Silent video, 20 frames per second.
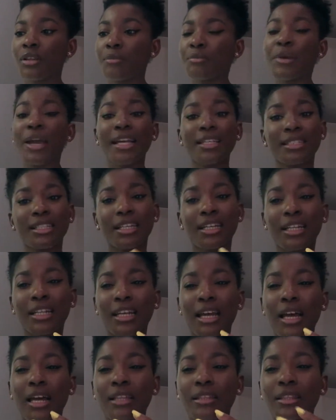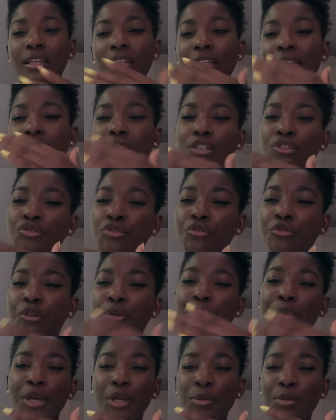basically, I think this is true for
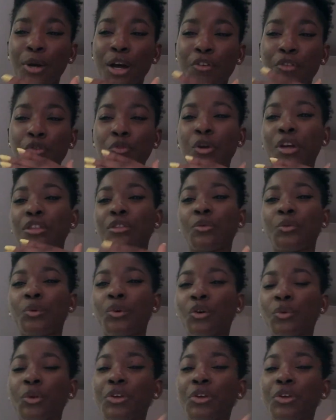people everywhere in the world.